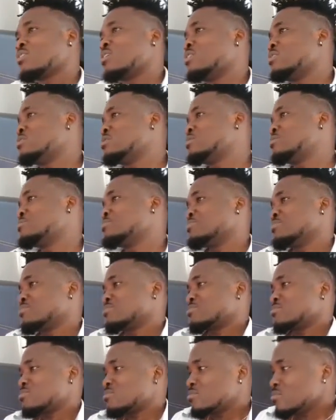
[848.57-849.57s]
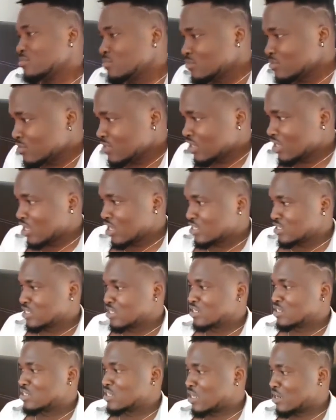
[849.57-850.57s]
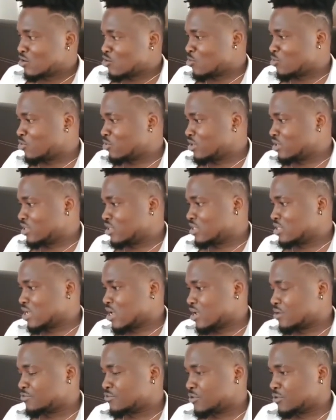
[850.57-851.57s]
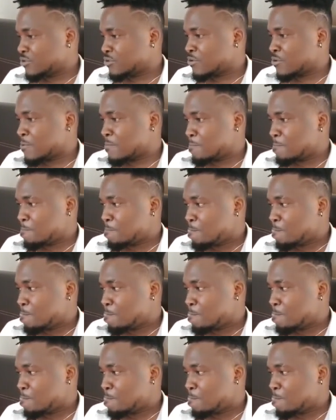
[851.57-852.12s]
And Enya dear no money in Yajin.